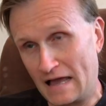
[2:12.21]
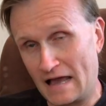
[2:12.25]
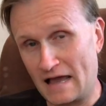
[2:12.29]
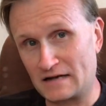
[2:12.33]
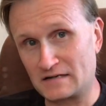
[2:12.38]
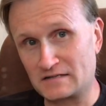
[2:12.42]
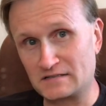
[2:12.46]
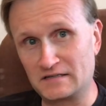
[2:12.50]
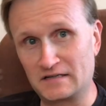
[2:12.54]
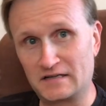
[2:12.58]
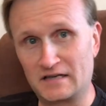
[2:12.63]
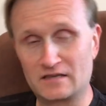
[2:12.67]

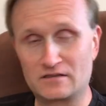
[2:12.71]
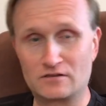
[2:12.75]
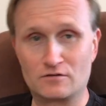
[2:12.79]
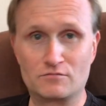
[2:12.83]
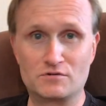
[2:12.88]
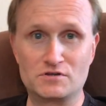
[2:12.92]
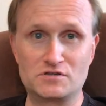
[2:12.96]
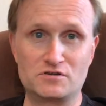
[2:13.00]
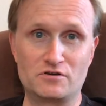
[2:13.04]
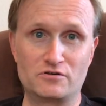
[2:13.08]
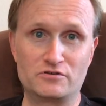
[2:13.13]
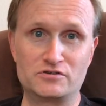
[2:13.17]
actually get the
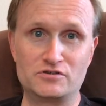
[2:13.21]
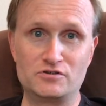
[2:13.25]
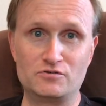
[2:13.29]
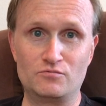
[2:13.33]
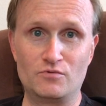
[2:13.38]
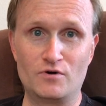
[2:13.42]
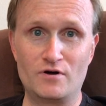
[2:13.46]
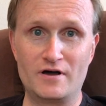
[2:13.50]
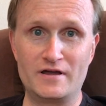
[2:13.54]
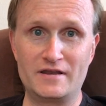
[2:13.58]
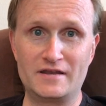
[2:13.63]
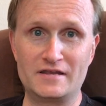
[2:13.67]
results you
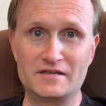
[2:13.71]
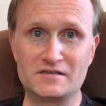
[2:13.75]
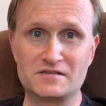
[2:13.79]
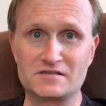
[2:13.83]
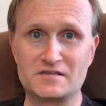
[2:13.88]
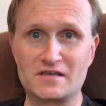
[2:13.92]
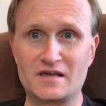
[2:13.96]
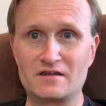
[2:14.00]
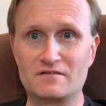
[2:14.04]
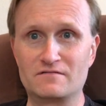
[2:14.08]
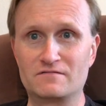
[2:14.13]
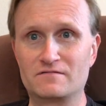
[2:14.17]
want
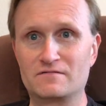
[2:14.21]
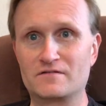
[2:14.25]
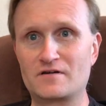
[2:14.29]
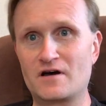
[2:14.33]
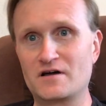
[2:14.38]
instead of